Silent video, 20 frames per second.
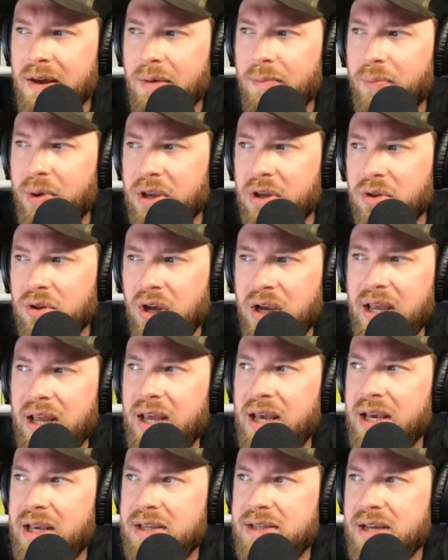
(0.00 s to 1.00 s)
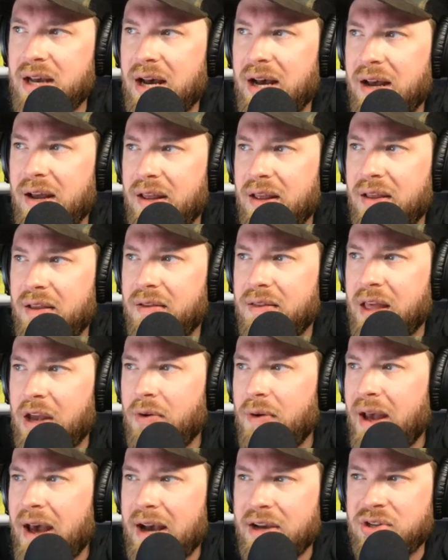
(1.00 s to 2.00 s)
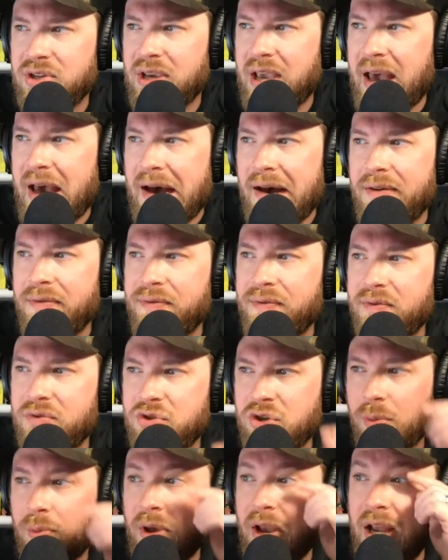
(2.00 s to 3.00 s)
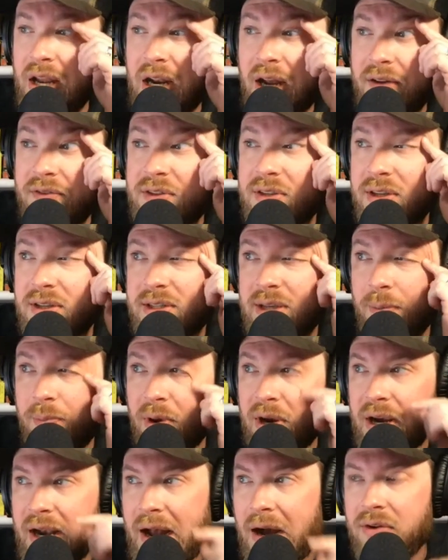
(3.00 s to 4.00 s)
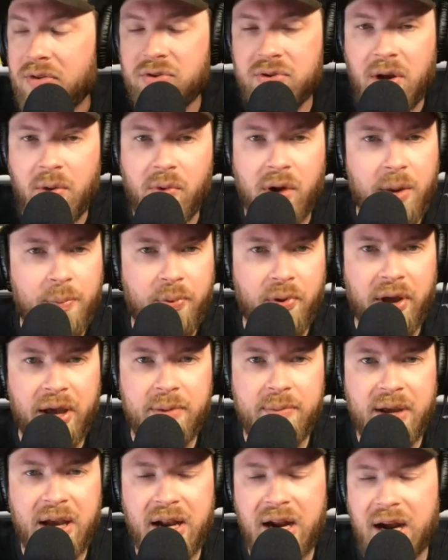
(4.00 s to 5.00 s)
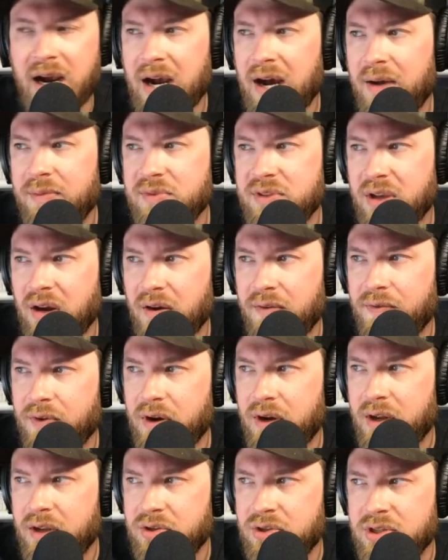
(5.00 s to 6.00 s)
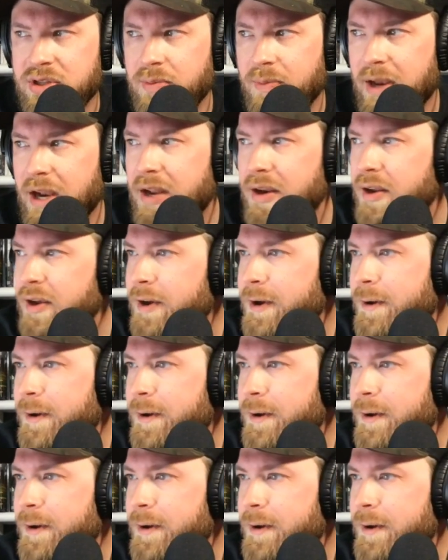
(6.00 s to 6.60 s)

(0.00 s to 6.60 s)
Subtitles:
But you look at his... they don't actually have dribble handoffs separated out. So I want to pull NBA.com's there for in just a minute.